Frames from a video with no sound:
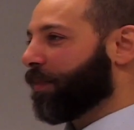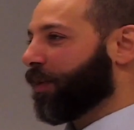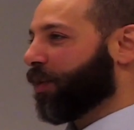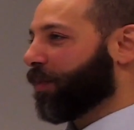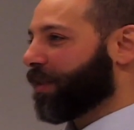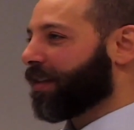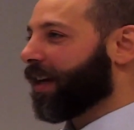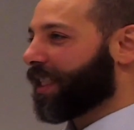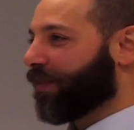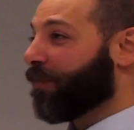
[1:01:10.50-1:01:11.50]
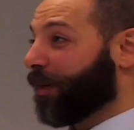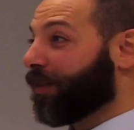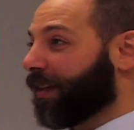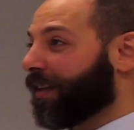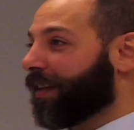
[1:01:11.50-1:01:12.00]
computer is the size of a
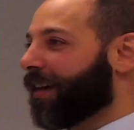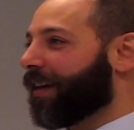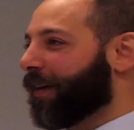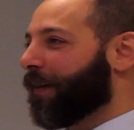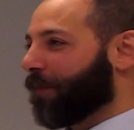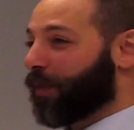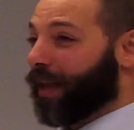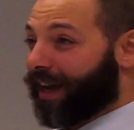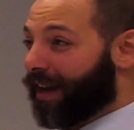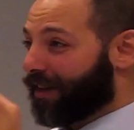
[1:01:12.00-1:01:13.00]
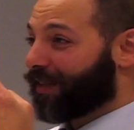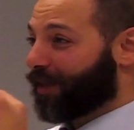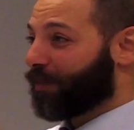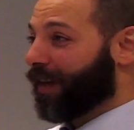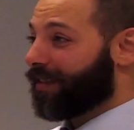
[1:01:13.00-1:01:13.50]
building. Yeah. Well, that got us into
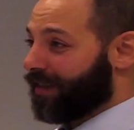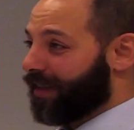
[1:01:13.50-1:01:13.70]
space,